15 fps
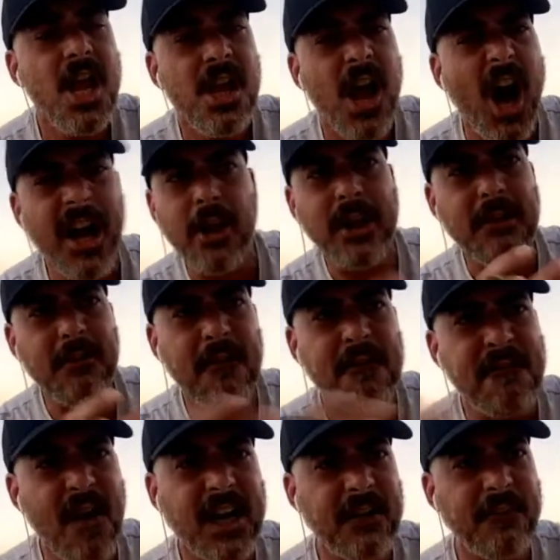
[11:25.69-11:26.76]
I don't give a
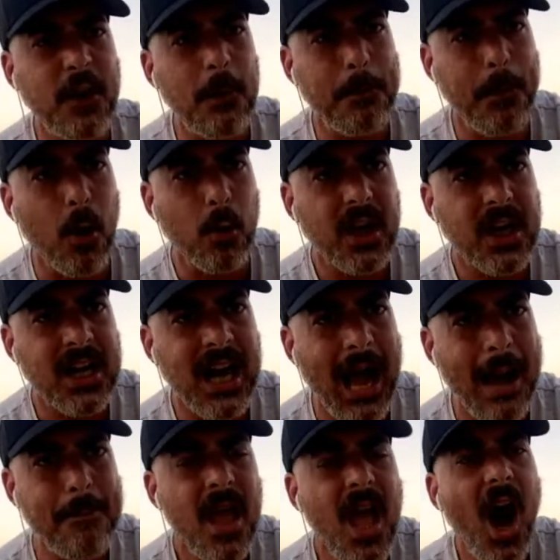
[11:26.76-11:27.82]
fuck if you bought the
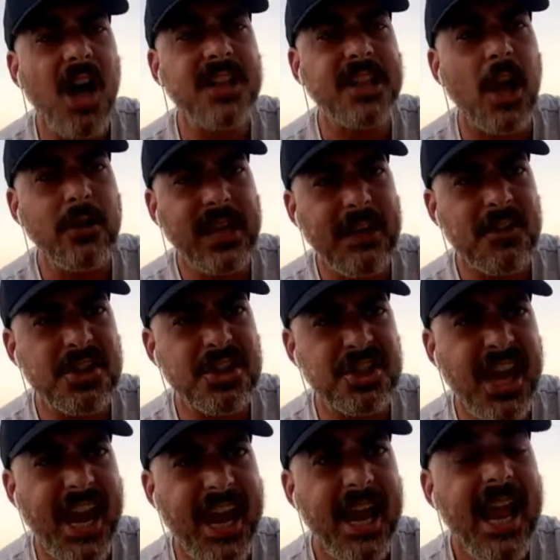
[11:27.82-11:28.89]
club. I don't give a
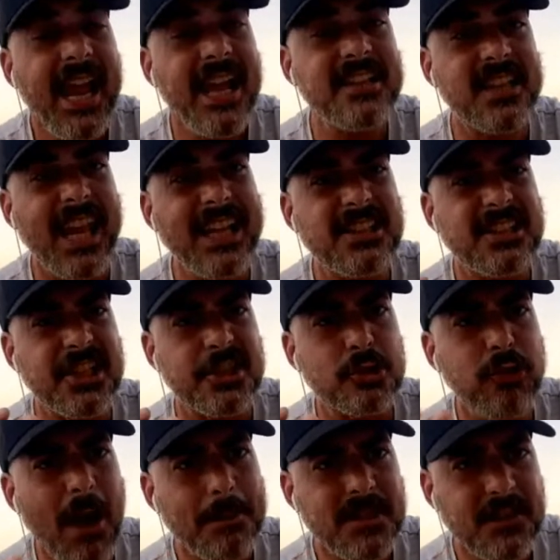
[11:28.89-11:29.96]
shit. It's
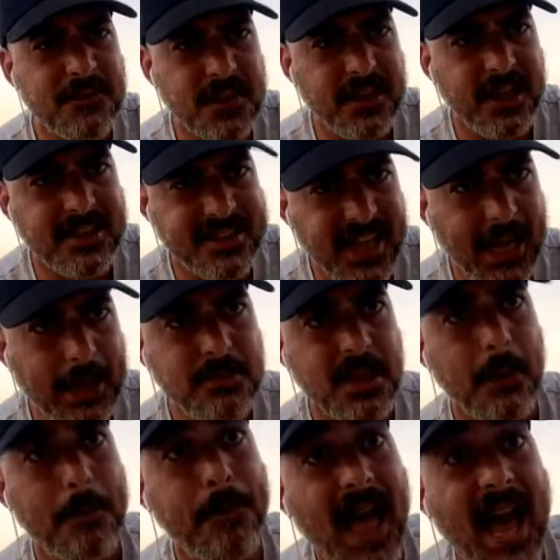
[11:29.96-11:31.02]
disruptive to the team, to
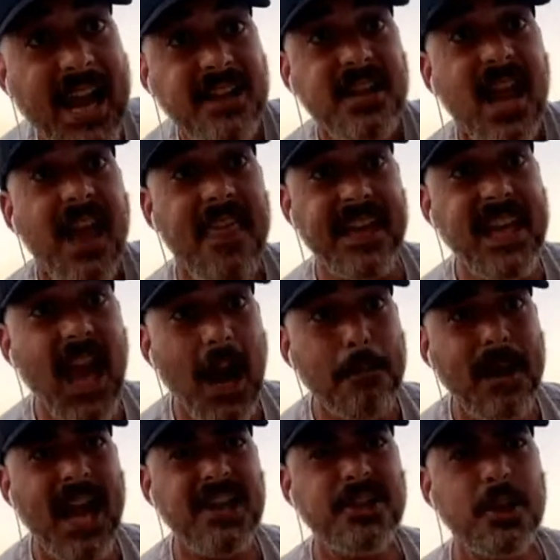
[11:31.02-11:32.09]
the players. They're young
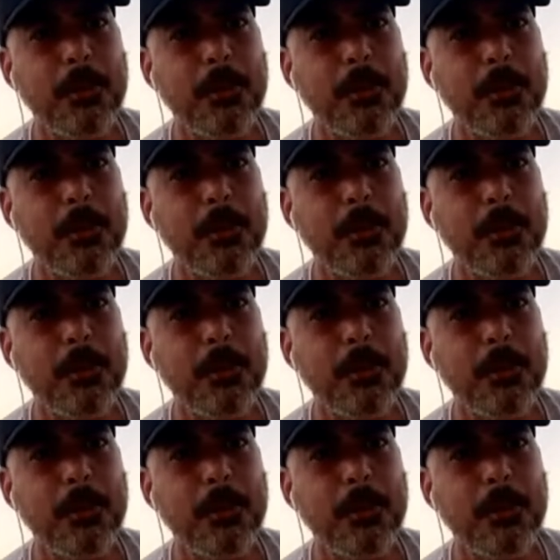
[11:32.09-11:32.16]
players.